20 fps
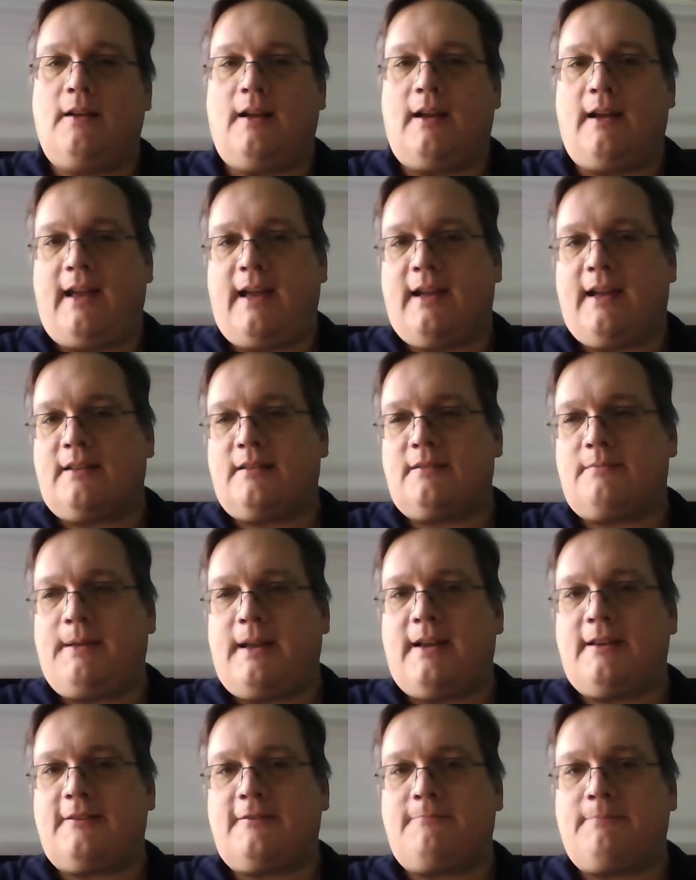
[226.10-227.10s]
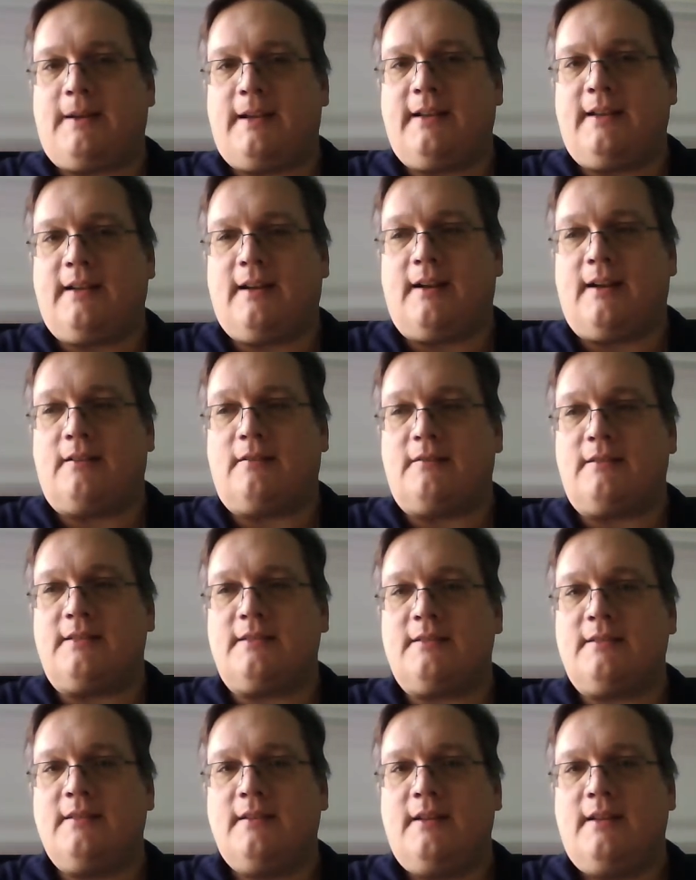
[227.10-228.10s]
acts passed by
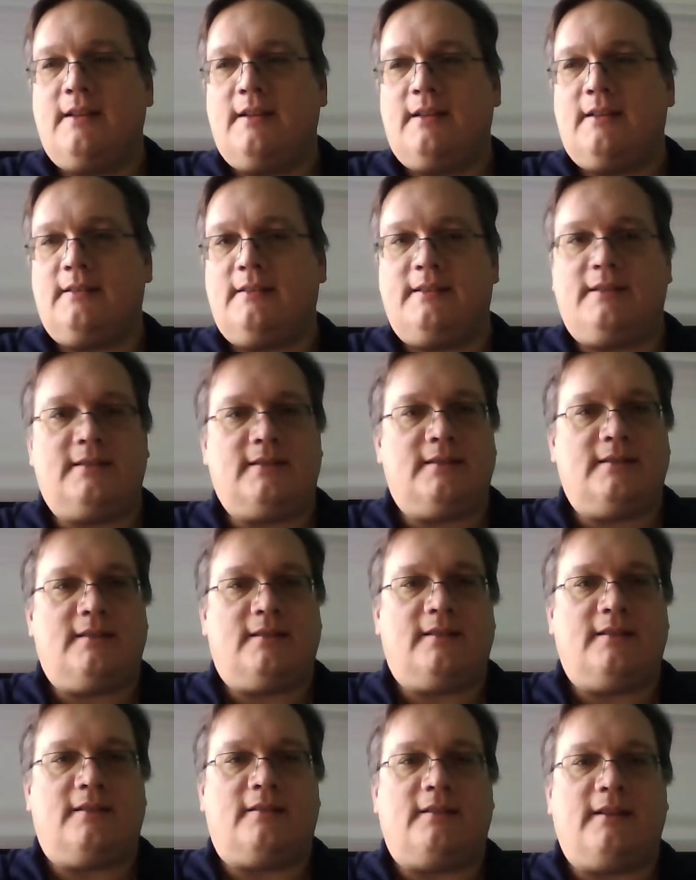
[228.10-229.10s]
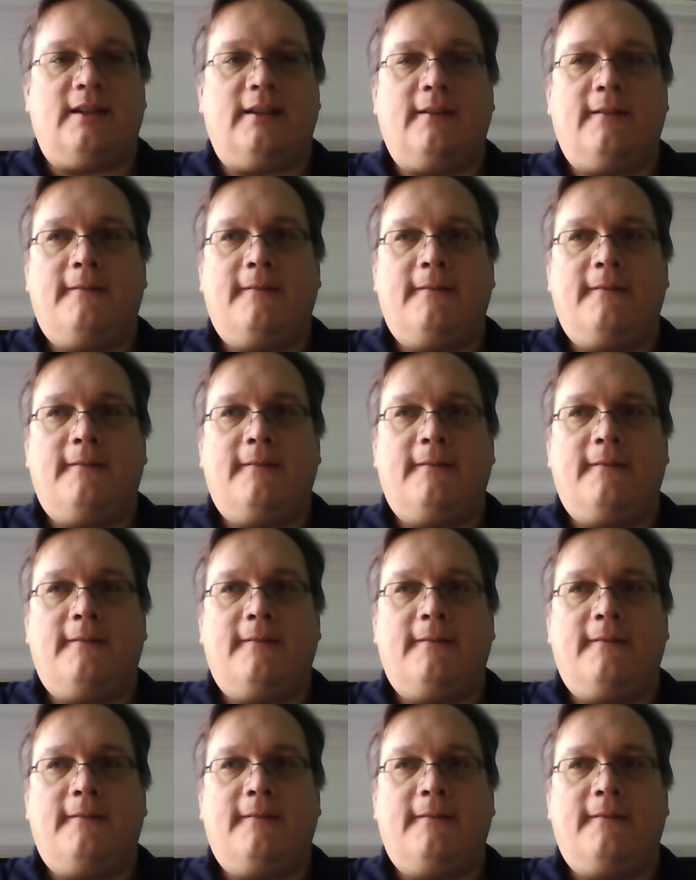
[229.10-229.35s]
Congress, at least in theory,